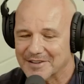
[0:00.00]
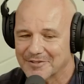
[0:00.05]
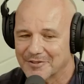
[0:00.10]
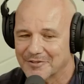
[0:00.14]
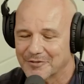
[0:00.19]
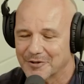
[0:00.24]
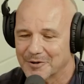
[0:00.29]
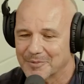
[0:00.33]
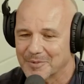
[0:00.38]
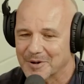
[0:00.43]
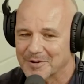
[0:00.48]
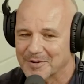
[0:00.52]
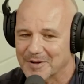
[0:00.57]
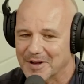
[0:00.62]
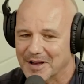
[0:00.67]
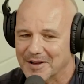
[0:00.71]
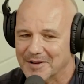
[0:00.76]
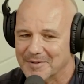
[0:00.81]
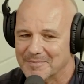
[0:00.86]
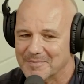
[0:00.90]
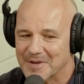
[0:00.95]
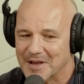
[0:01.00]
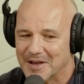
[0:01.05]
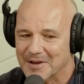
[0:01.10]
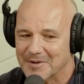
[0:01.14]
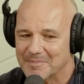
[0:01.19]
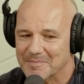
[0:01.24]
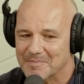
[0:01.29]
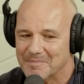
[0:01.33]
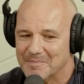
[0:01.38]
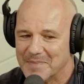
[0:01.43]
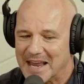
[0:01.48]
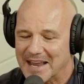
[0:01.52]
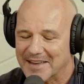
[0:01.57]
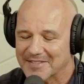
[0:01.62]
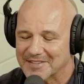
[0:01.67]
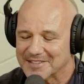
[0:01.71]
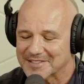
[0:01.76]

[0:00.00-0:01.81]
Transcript: it from a man